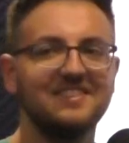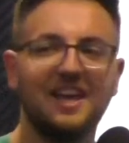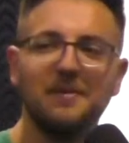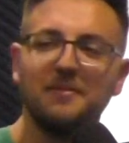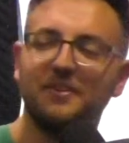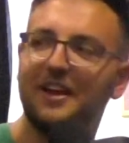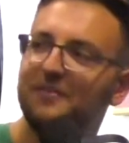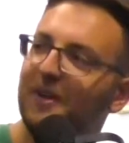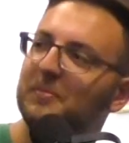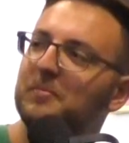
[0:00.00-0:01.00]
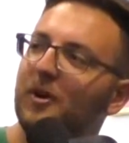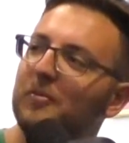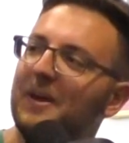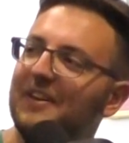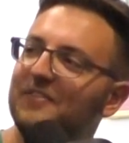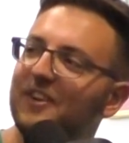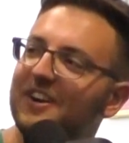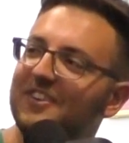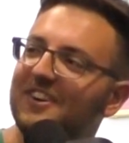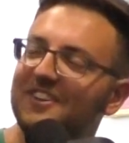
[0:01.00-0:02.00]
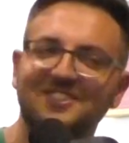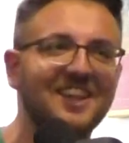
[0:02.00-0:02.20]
Damn, I forgot to fill up the propane for our grills.